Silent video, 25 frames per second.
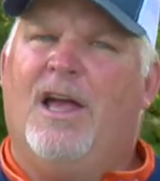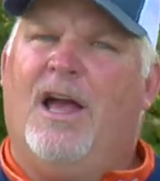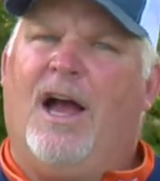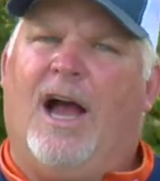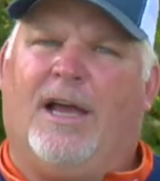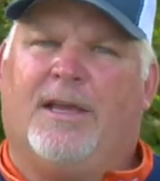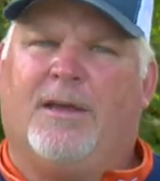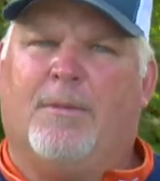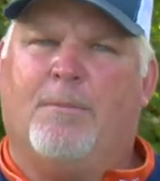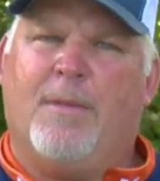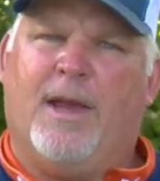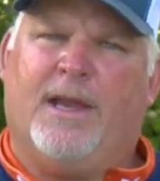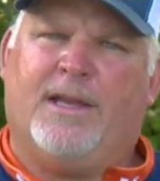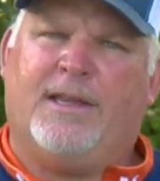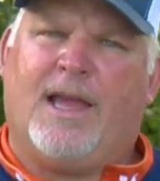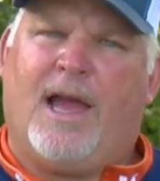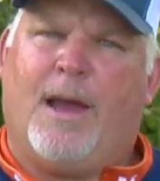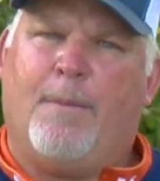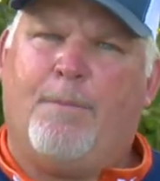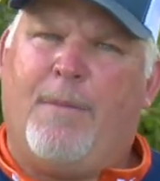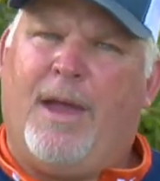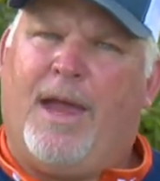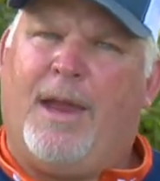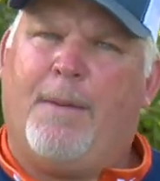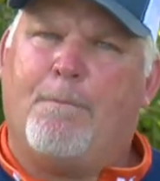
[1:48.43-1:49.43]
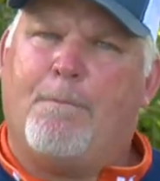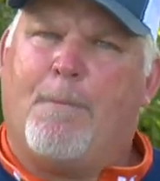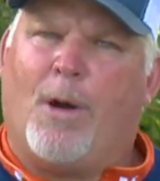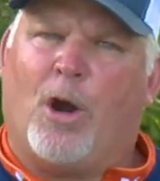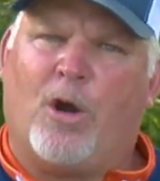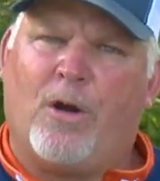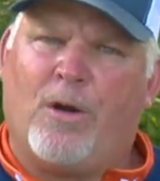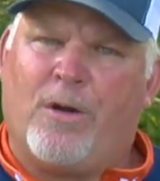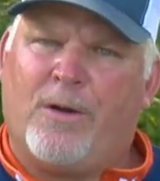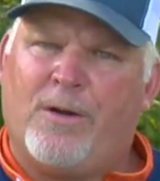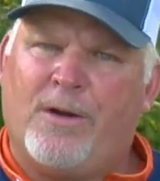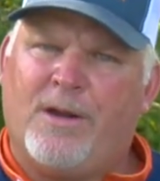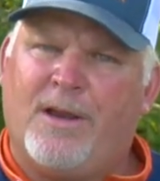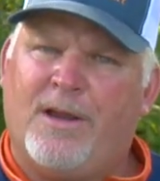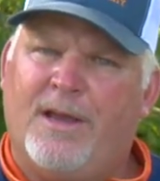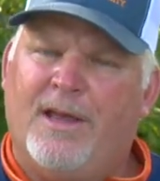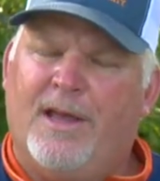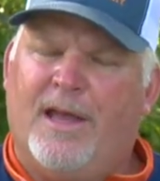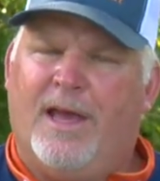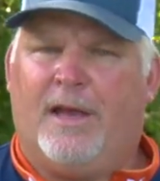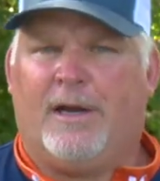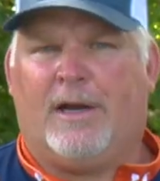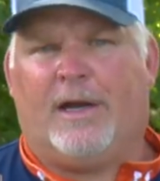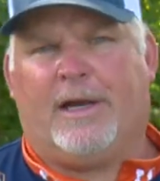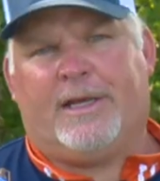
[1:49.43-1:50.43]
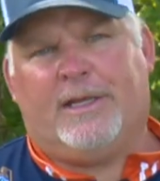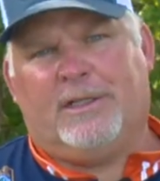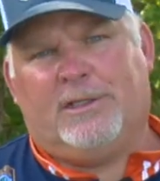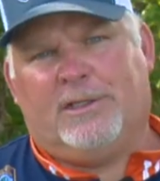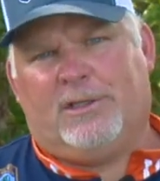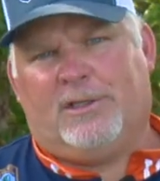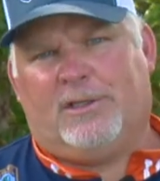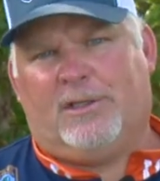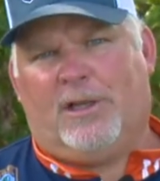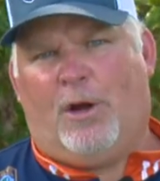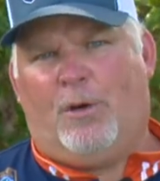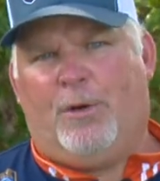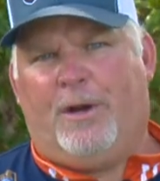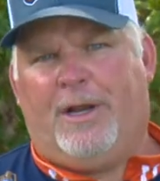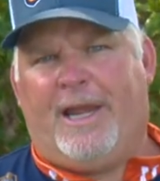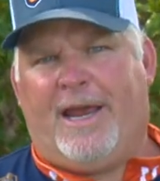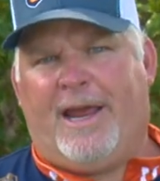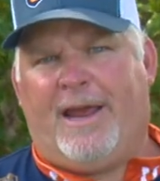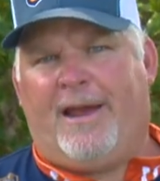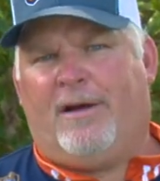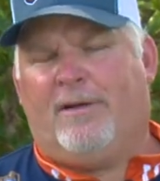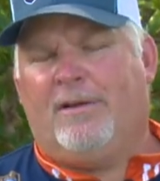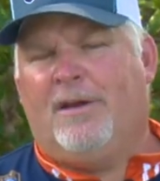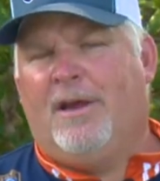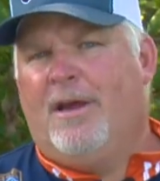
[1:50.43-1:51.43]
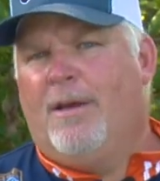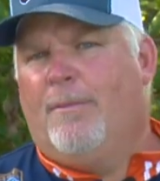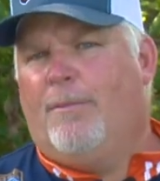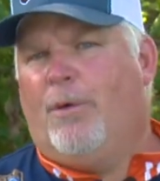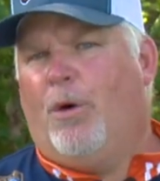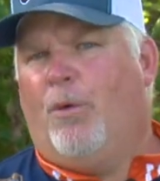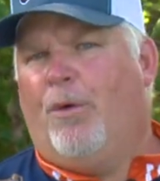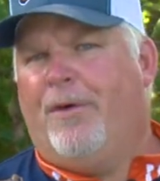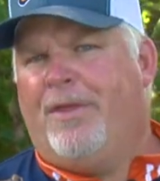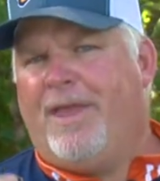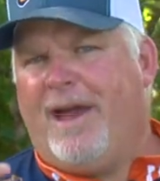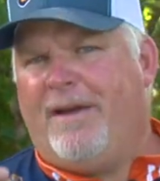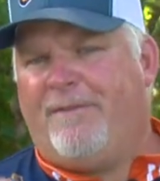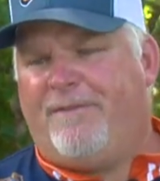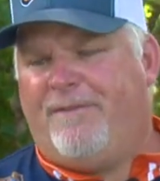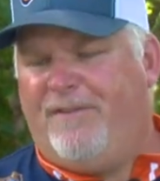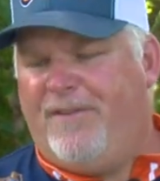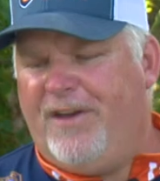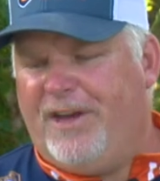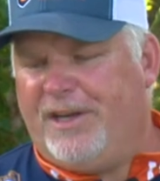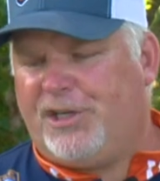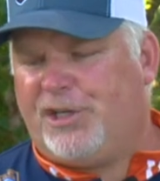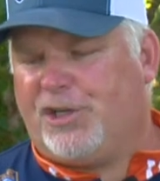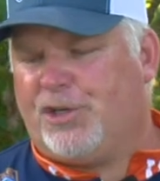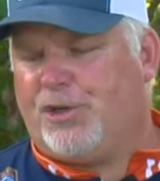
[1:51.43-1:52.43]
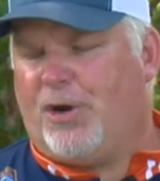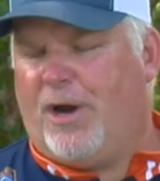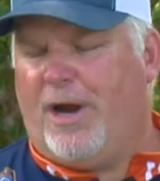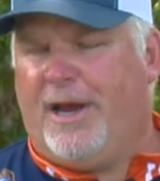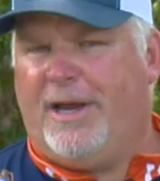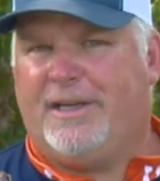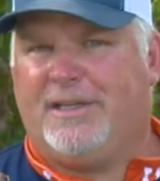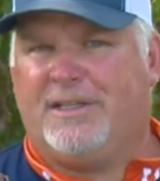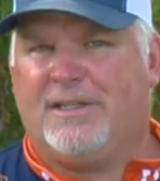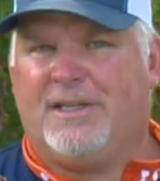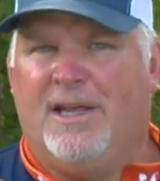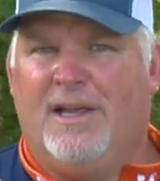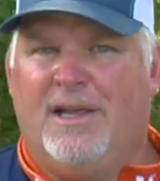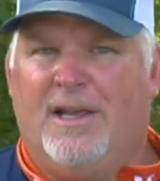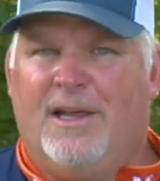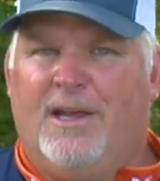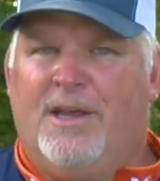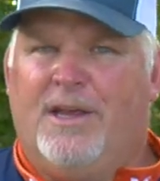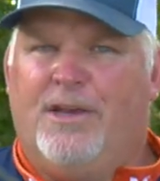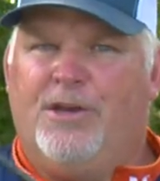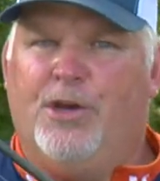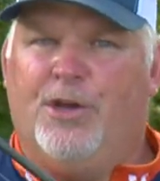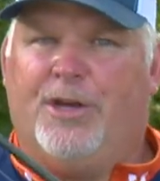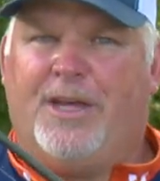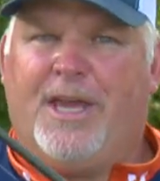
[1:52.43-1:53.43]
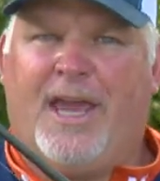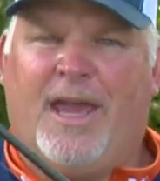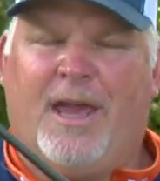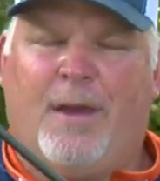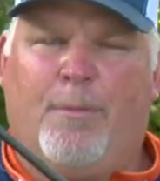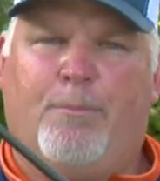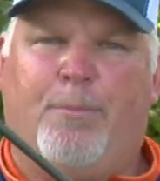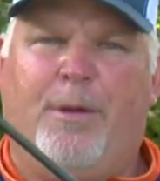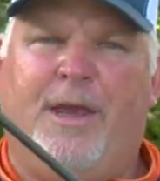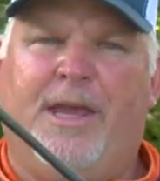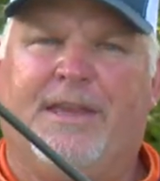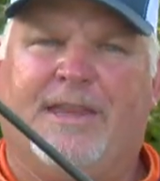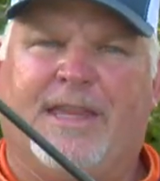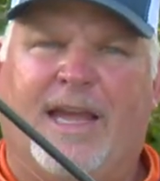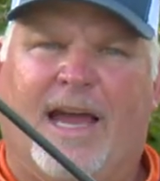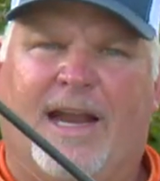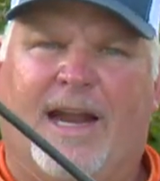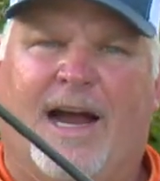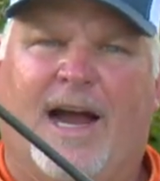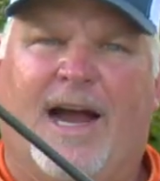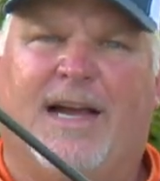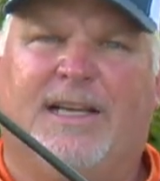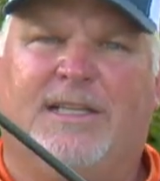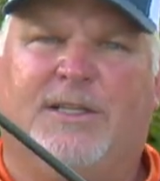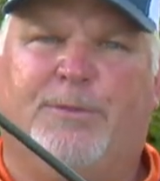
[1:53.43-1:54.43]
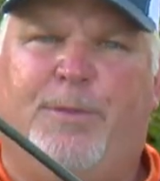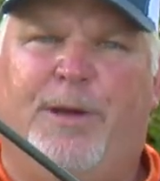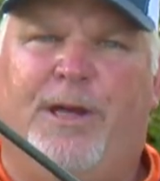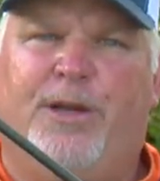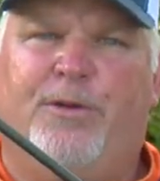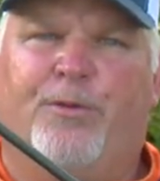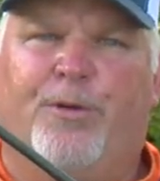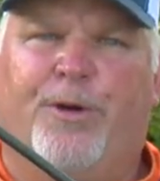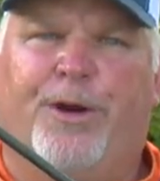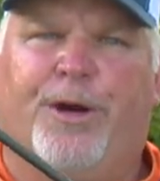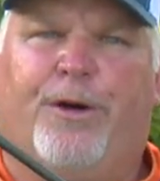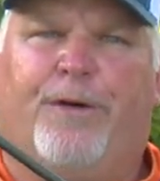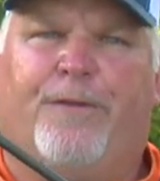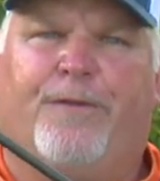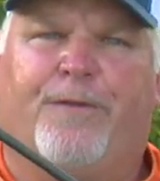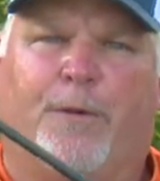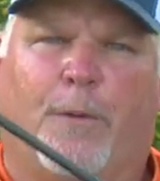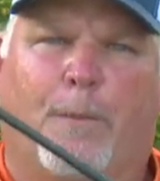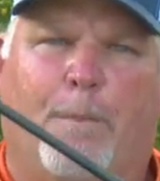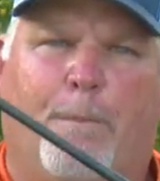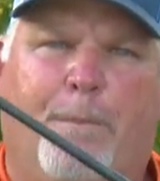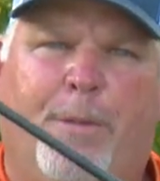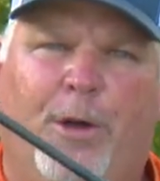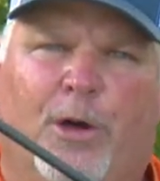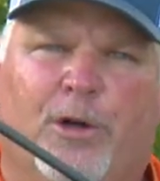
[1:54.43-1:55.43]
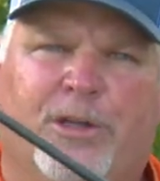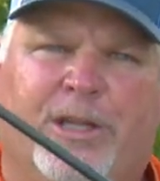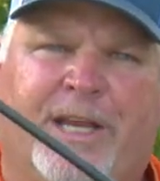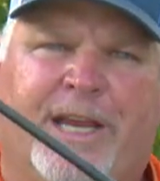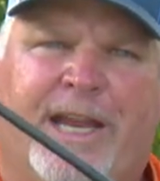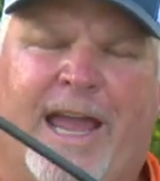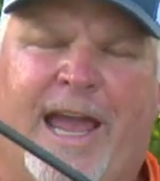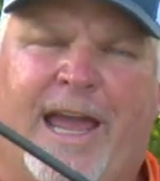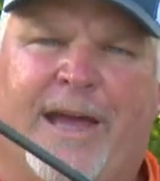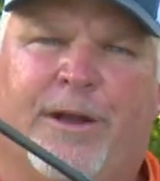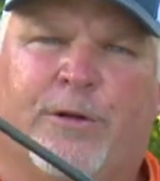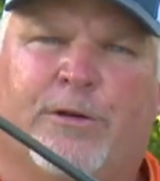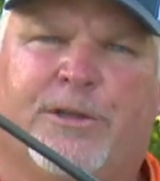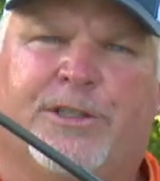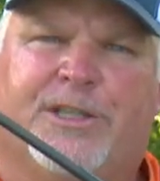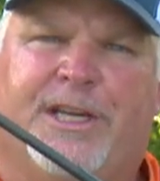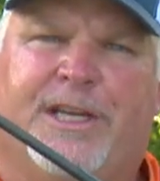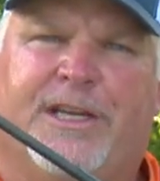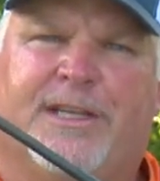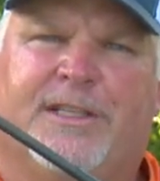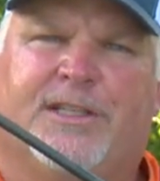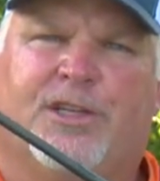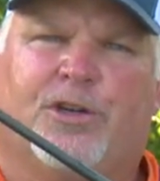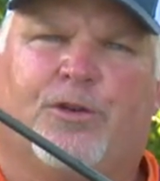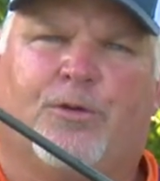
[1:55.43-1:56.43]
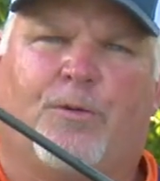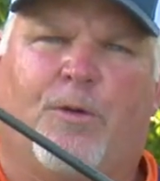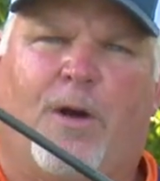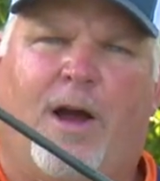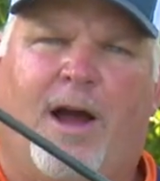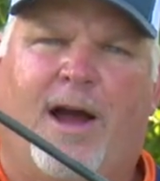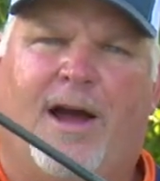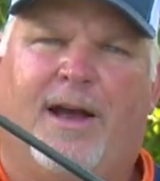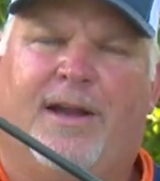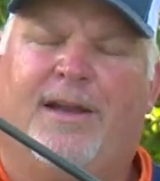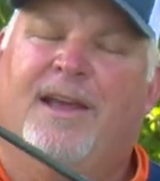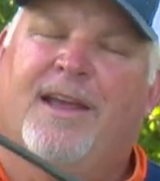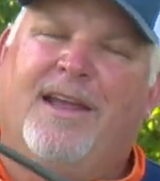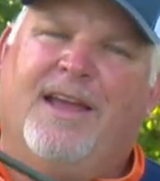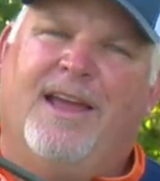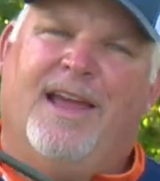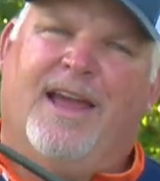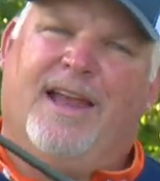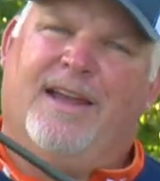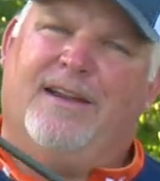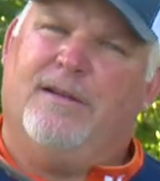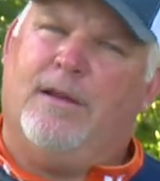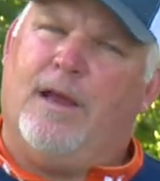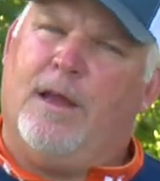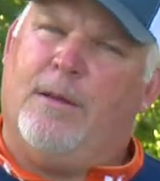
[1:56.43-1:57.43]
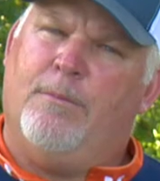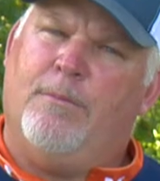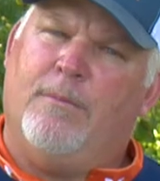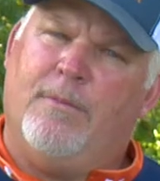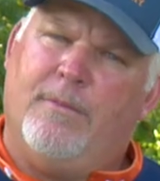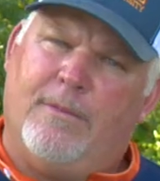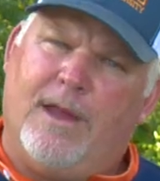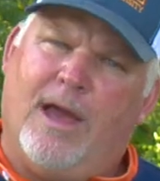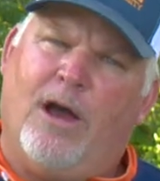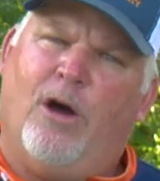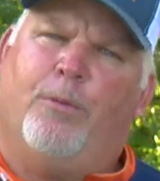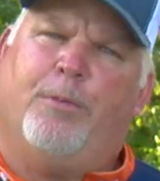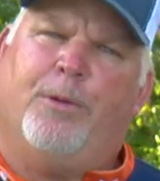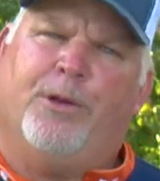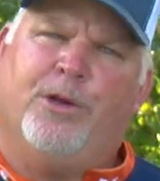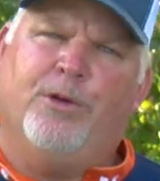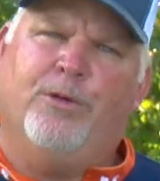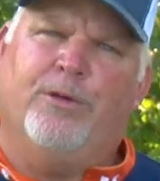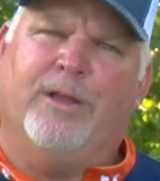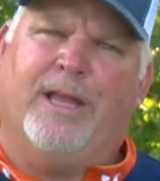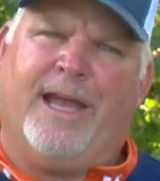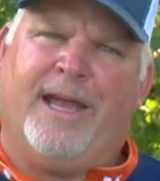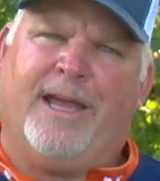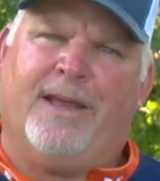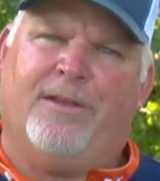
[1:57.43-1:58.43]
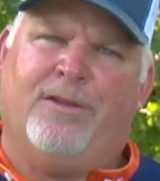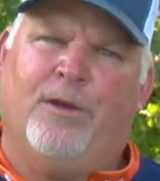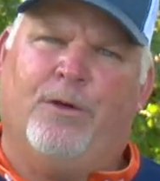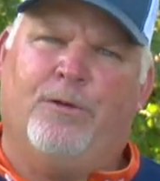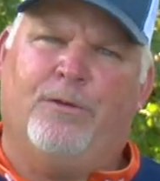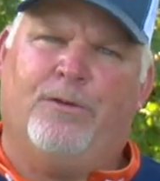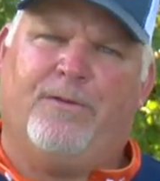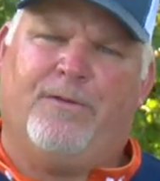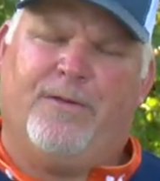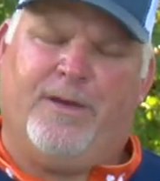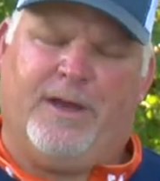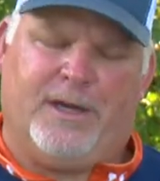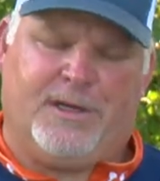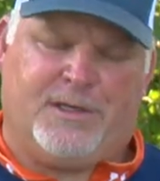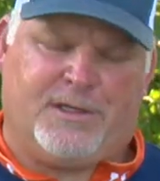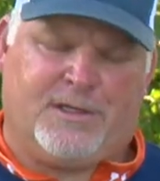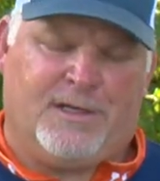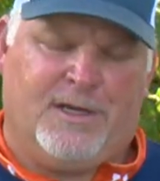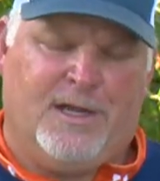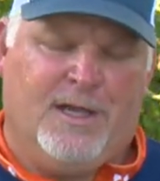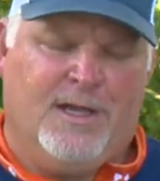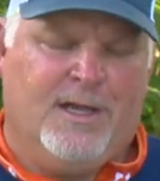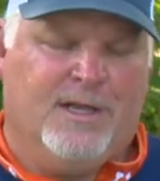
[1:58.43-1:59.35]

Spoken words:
I can make that bait burn and I can slow it down. But when that fish strikes, you can't beat that high-speed reel for building energy into the rod and helping you land those fish.